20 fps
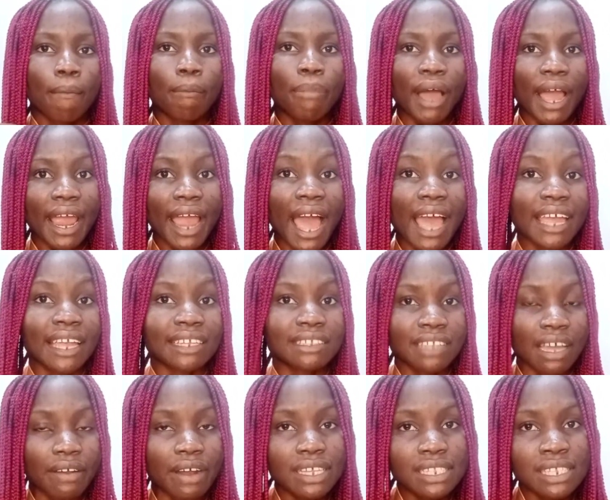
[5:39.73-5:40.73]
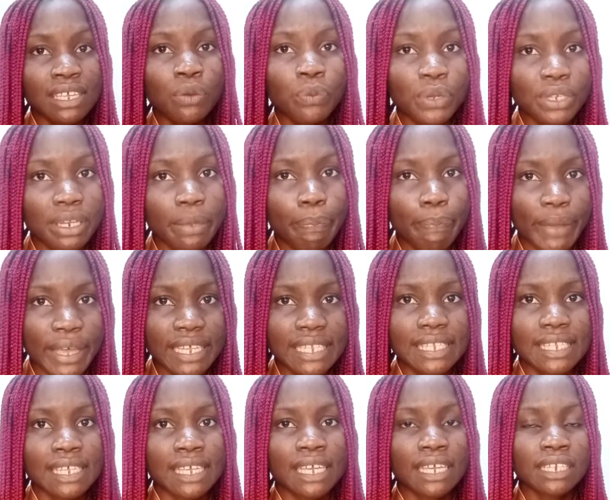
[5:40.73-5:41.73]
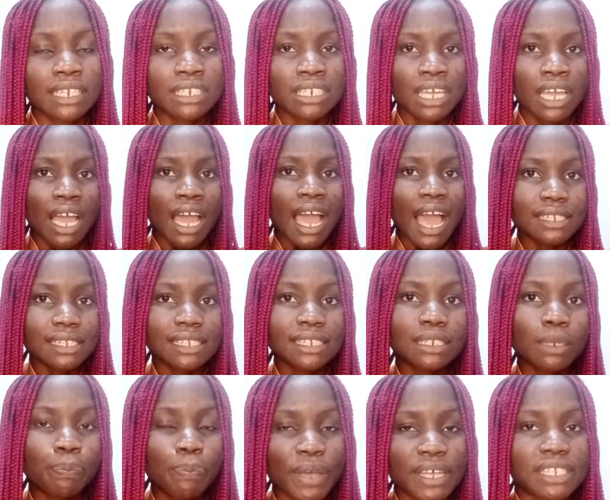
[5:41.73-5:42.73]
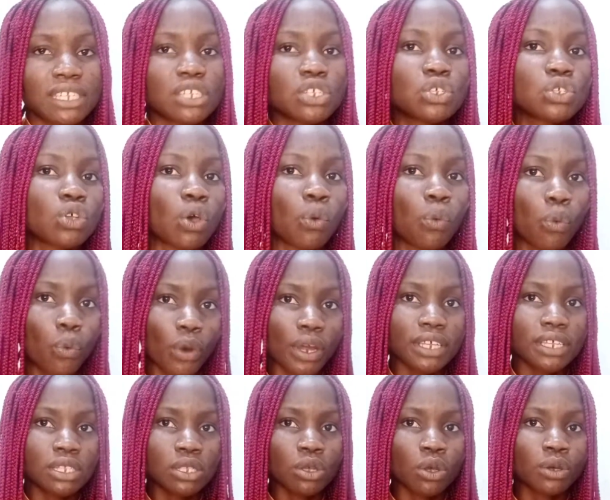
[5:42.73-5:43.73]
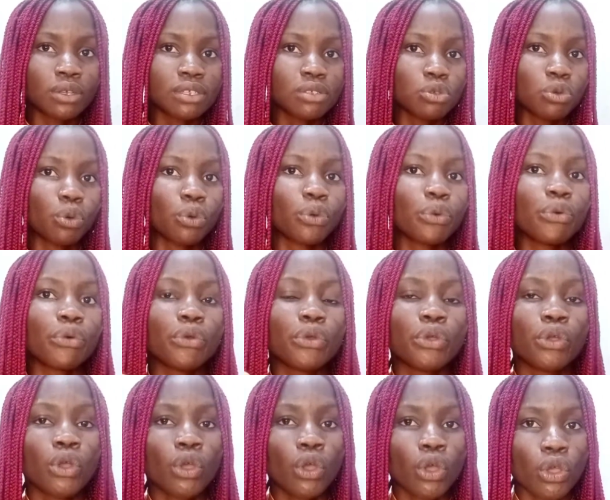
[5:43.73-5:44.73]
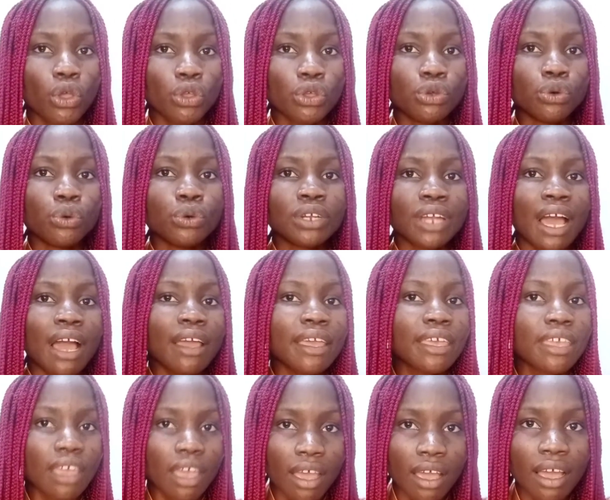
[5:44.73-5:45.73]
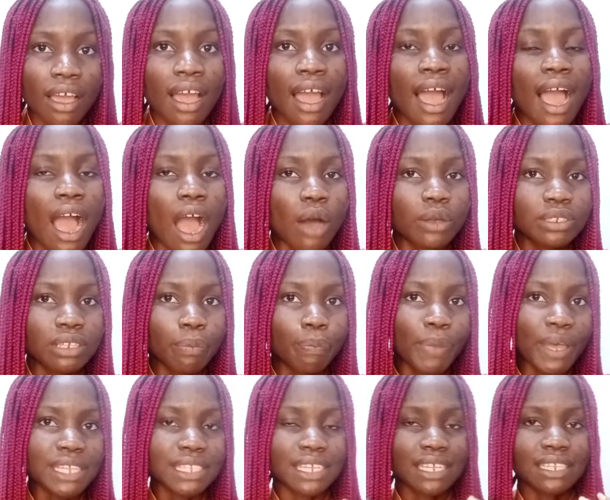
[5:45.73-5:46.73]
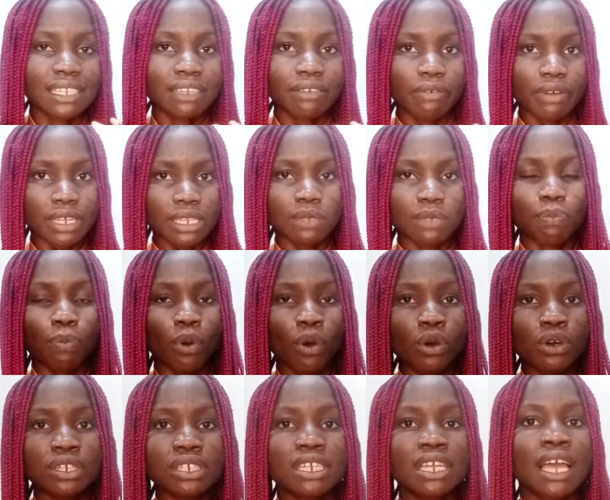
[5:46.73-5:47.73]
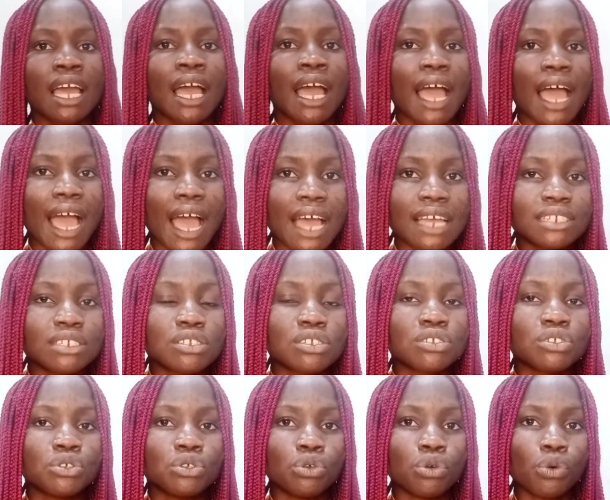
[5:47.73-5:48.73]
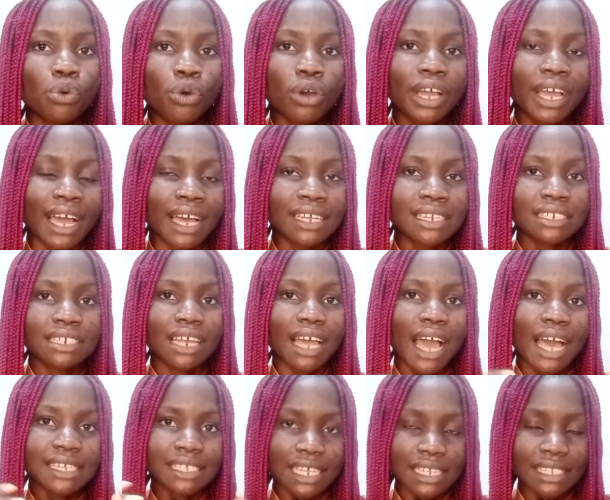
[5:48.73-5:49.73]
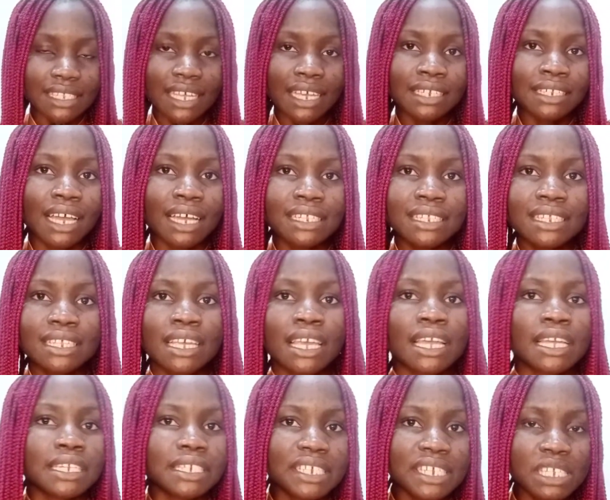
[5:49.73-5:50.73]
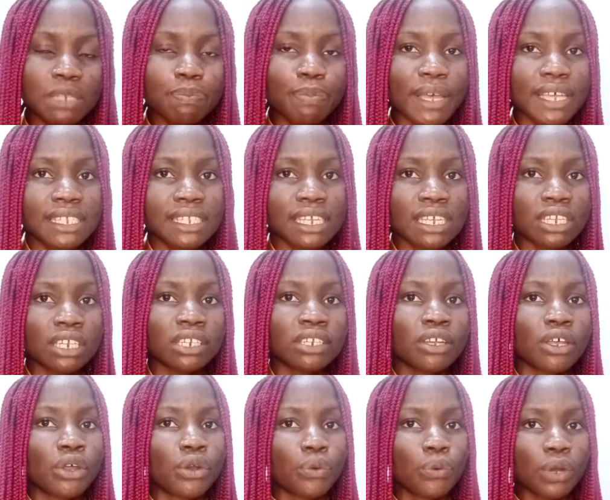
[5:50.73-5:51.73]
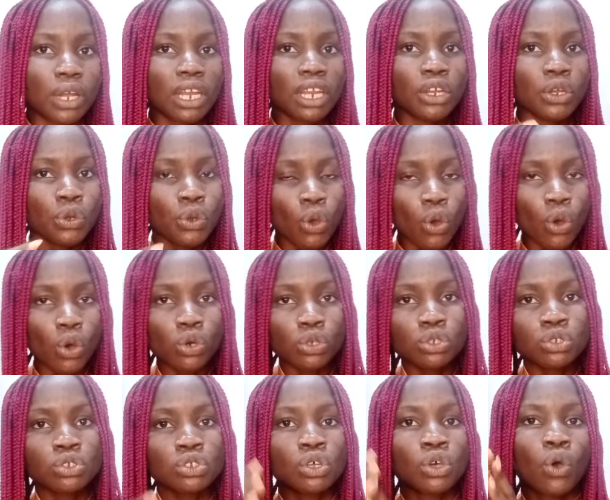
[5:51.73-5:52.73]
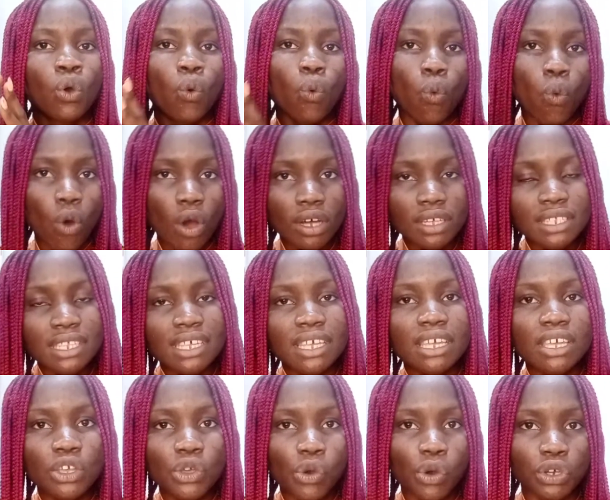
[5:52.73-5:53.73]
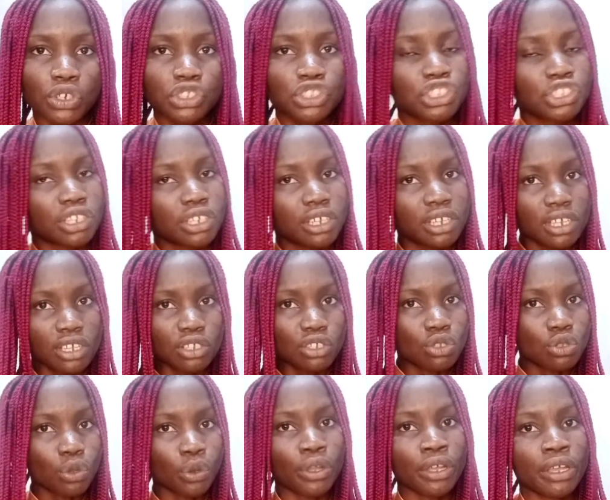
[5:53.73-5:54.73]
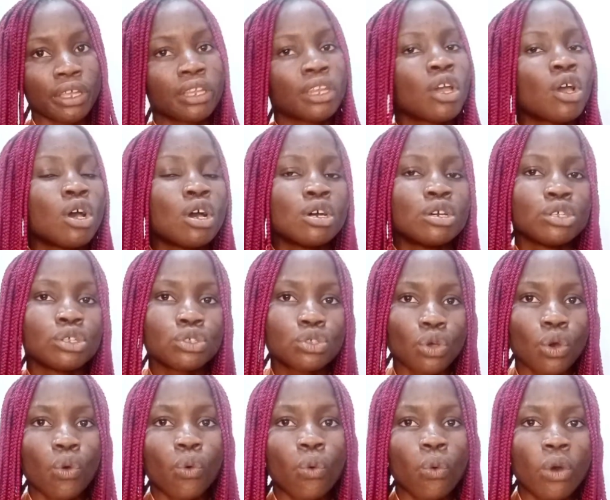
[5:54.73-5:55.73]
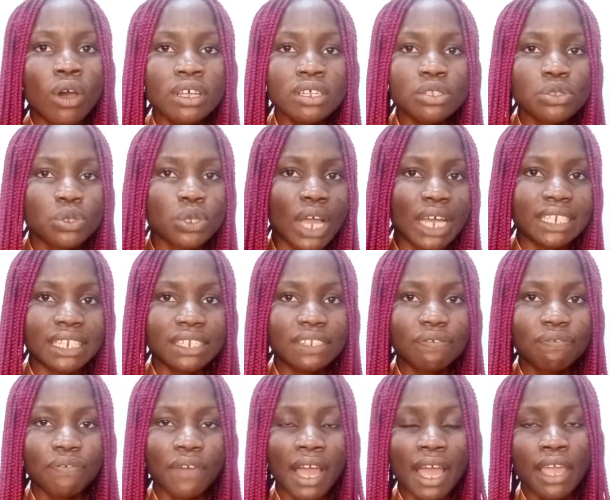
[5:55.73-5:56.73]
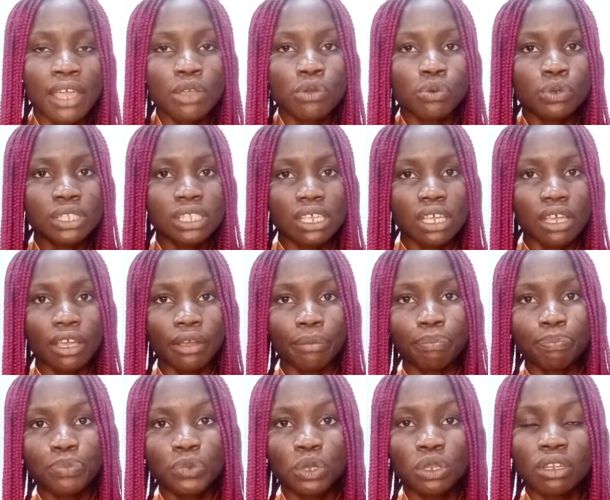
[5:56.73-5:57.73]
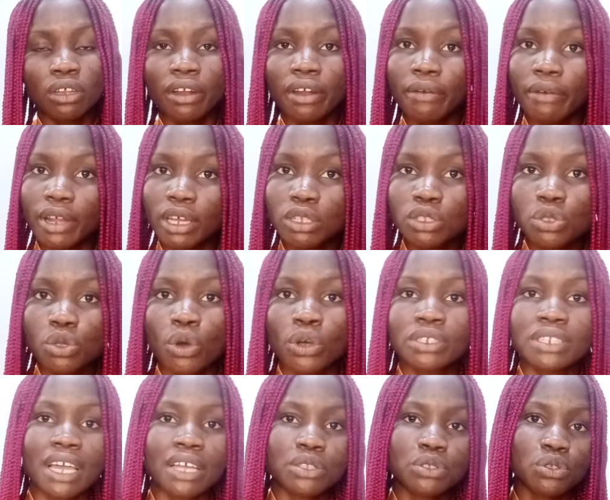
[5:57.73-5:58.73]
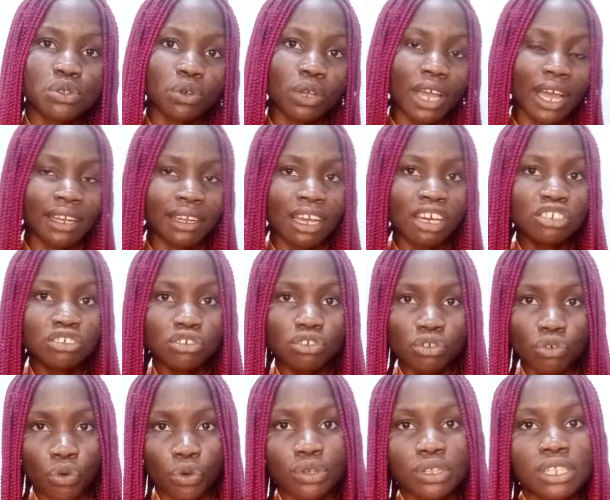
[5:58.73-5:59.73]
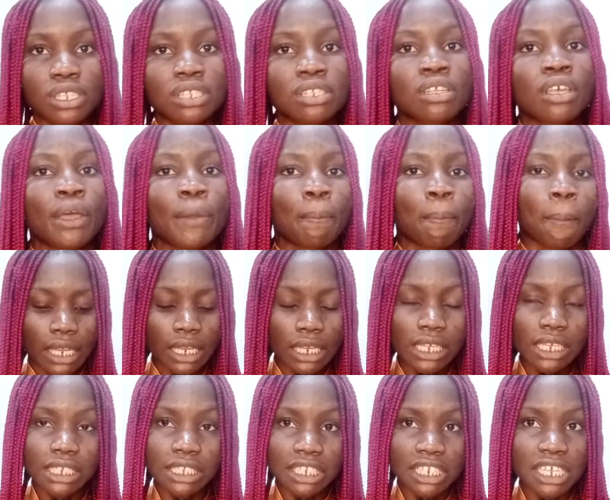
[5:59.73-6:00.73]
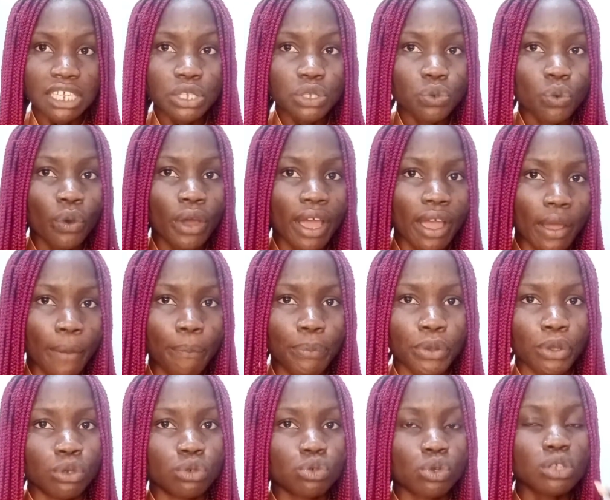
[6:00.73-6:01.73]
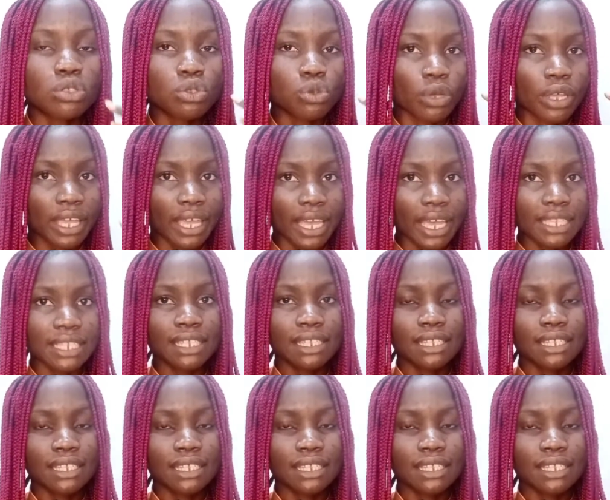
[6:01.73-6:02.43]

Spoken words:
by interacting with the person. Ask the person some questions. You will now hear how the person respond, and you can ascertain that this person really knows what he or she is doing. So once you identify with a realtor that you can now trust, this will help you not to get